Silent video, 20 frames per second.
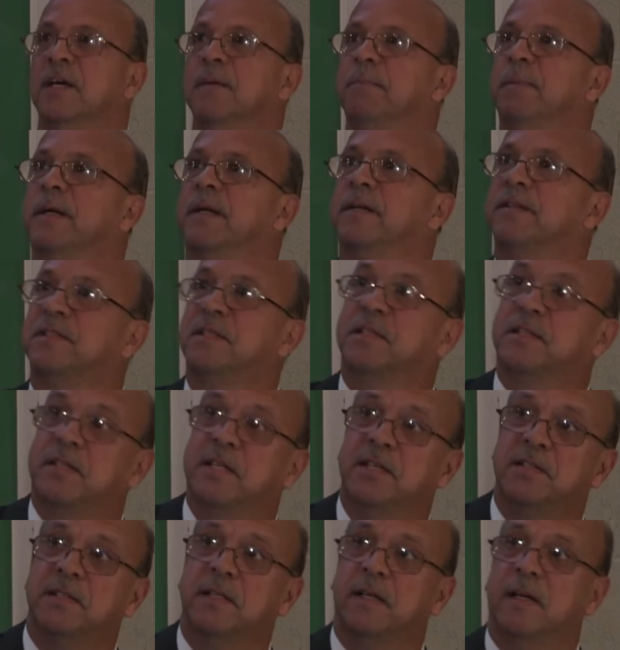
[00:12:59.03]
but
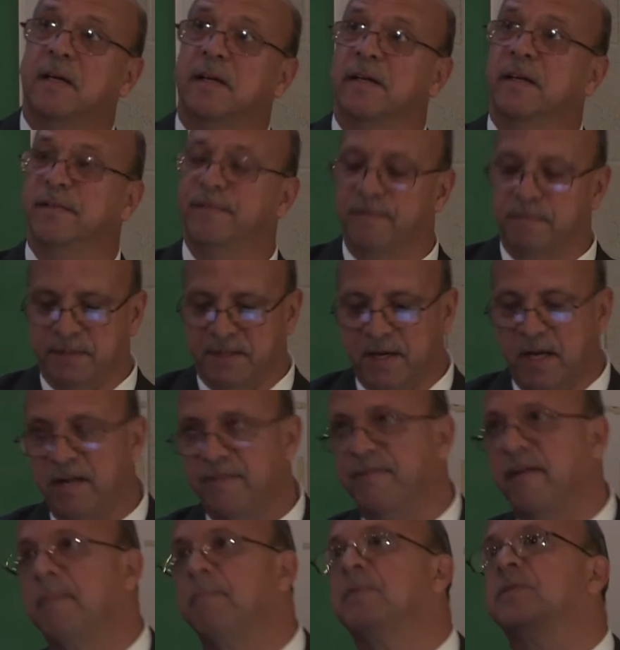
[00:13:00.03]
statistically, from a
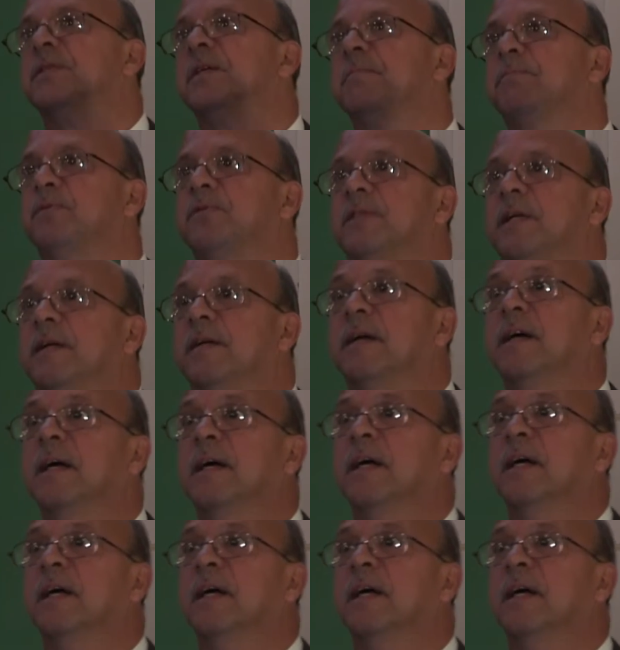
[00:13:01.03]
95%,